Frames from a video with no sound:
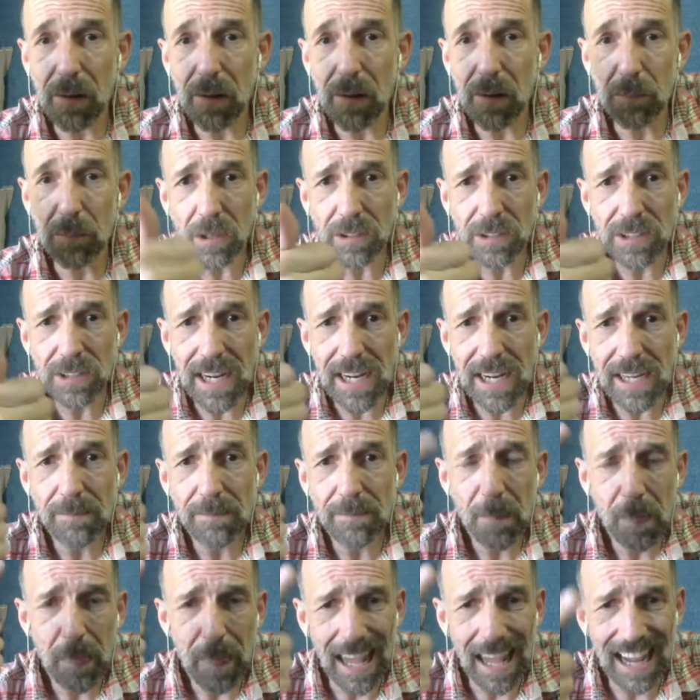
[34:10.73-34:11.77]

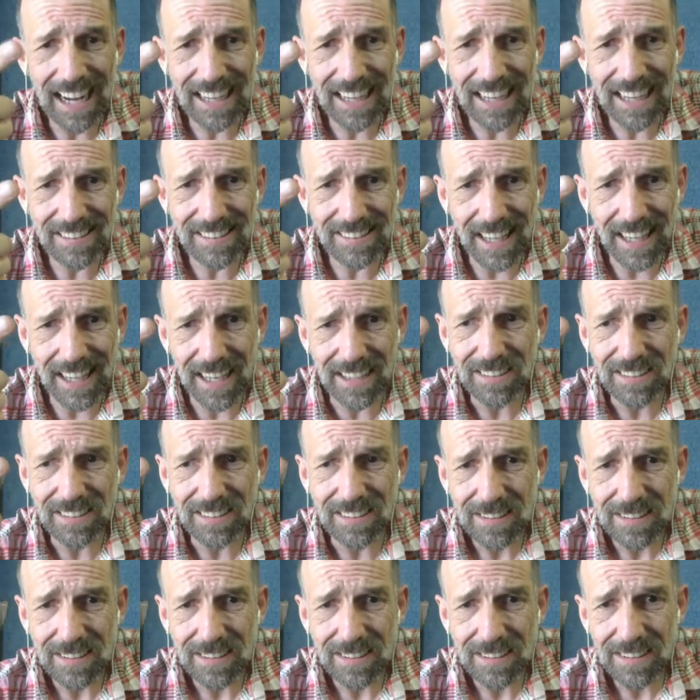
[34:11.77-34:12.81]
Procreate,
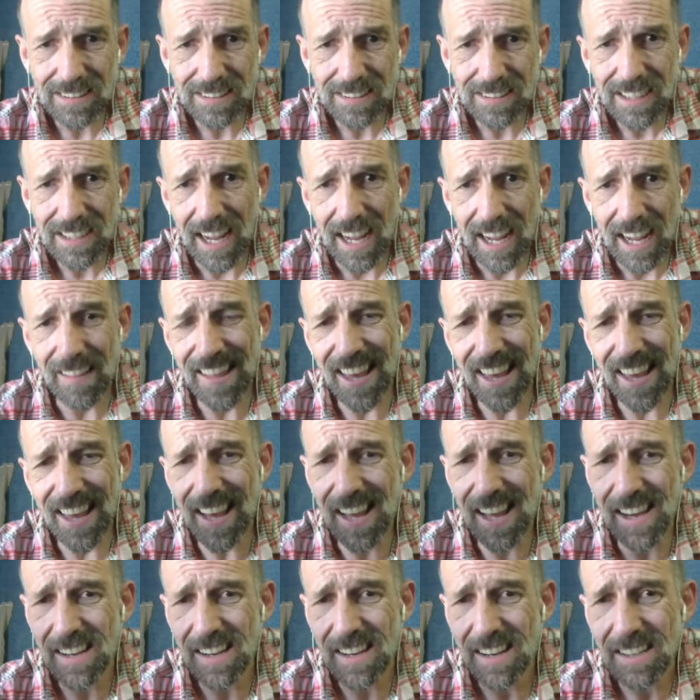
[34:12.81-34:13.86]
excise, and
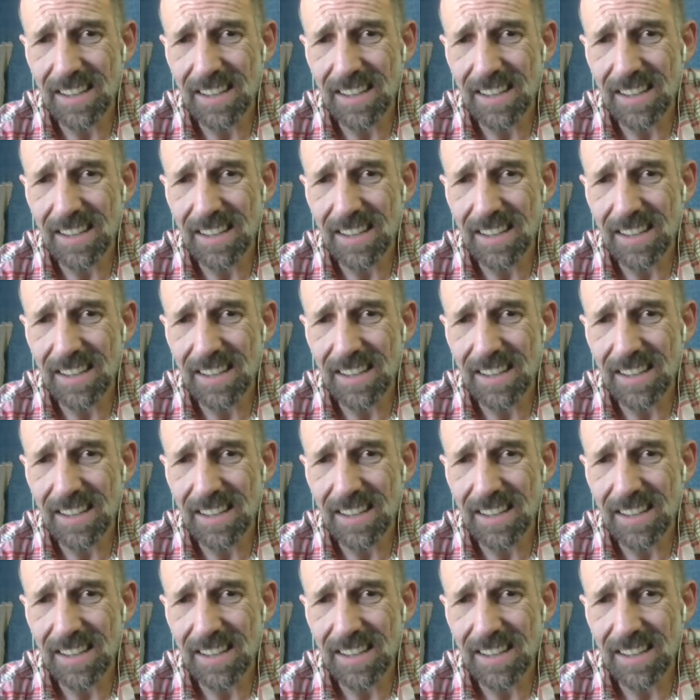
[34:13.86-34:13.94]
then